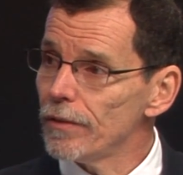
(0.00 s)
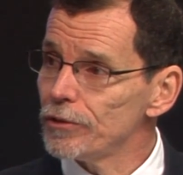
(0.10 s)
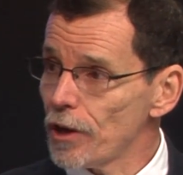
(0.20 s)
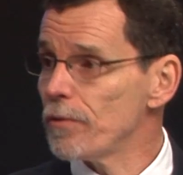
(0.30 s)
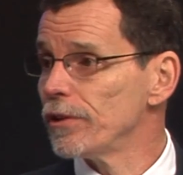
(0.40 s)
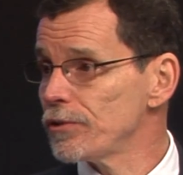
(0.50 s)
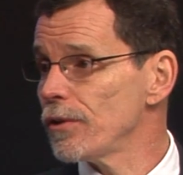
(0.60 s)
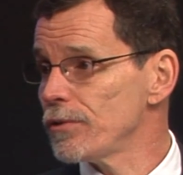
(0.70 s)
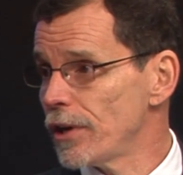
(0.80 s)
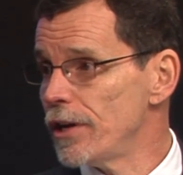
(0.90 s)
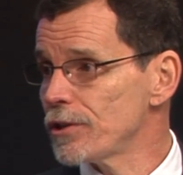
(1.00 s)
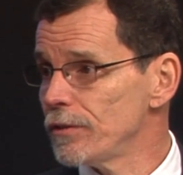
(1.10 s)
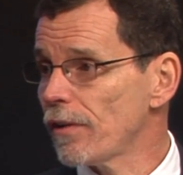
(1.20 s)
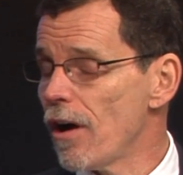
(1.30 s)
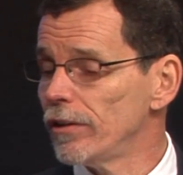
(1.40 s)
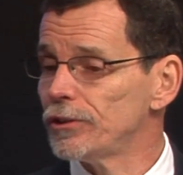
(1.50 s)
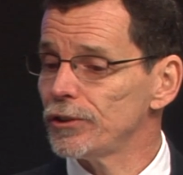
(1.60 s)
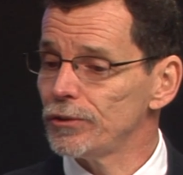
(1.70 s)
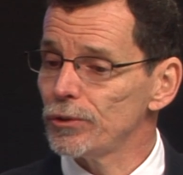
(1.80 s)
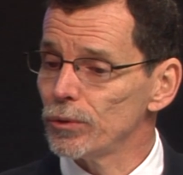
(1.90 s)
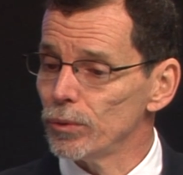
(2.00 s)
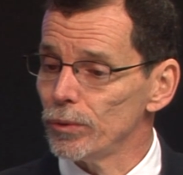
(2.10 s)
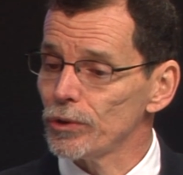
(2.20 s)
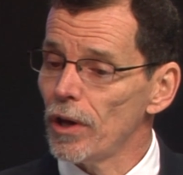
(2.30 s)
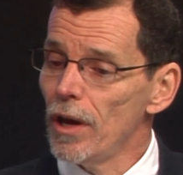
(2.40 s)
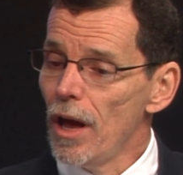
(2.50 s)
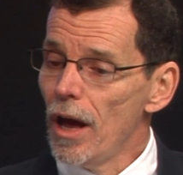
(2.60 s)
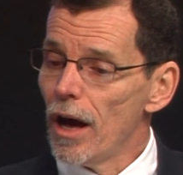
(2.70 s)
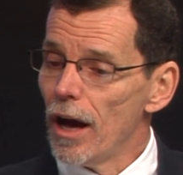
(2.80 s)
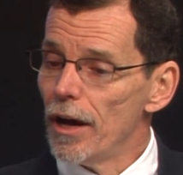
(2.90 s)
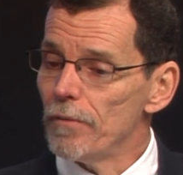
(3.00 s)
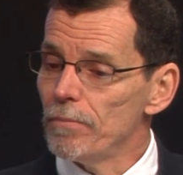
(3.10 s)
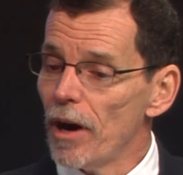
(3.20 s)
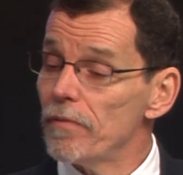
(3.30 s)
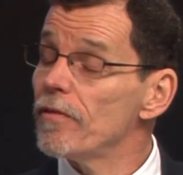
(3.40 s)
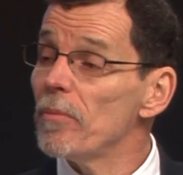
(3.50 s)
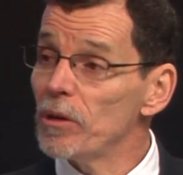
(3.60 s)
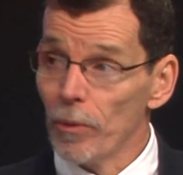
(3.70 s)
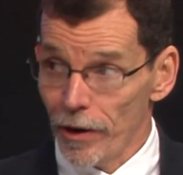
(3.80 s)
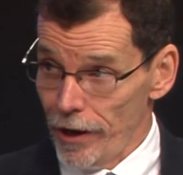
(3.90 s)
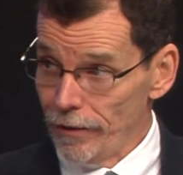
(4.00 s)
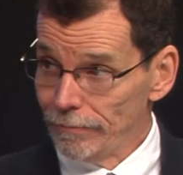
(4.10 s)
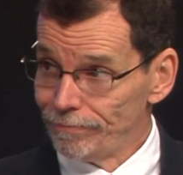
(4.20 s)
the Southern Association of Colleges and Schools uh, by February.